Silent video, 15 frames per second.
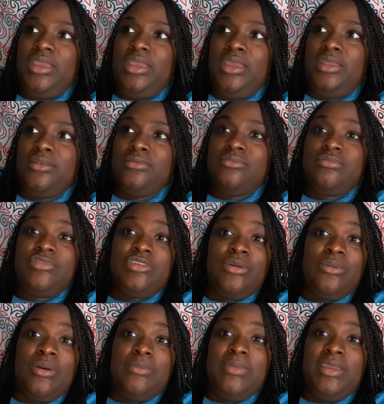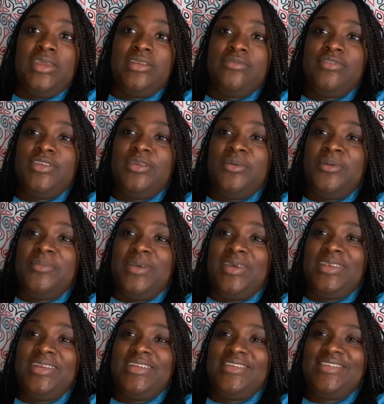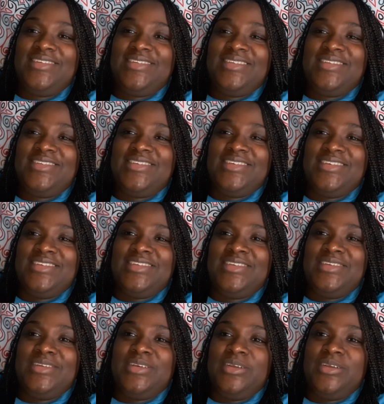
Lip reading: And so I'm making a video about it to,